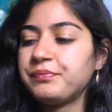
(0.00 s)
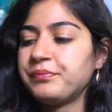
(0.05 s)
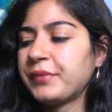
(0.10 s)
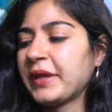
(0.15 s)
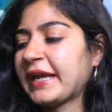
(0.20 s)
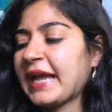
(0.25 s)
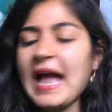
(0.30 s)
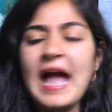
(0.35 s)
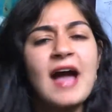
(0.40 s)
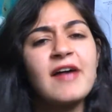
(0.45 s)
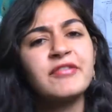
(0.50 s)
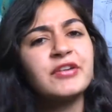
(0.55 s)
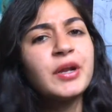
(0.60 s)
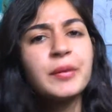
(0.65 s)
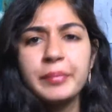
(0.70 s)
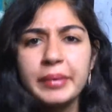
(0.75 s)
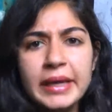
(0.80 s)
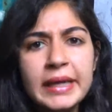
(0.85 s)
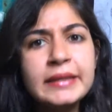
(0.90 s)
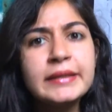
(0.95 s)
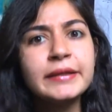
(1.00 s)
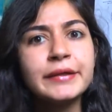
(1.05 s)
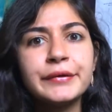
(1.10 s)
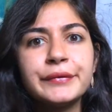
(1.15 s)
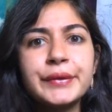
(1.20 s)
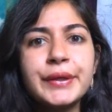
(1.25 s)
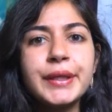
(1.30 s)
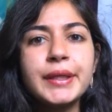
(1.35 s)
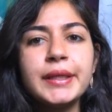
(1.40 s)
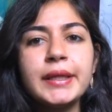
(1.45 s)
like have an opinion,
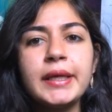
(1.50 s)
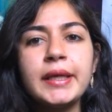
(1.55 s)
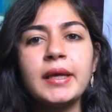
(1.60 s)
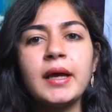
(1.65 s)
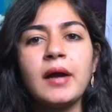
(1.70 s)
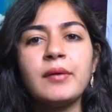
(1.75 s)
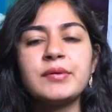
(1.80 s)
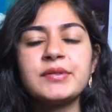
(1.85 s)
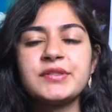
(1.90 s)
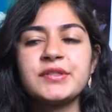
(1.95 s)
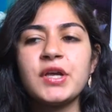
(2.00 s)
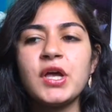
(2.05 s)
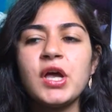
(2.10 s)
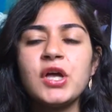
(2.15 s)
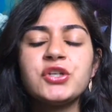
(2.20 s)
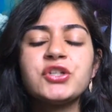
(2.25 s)
really. I was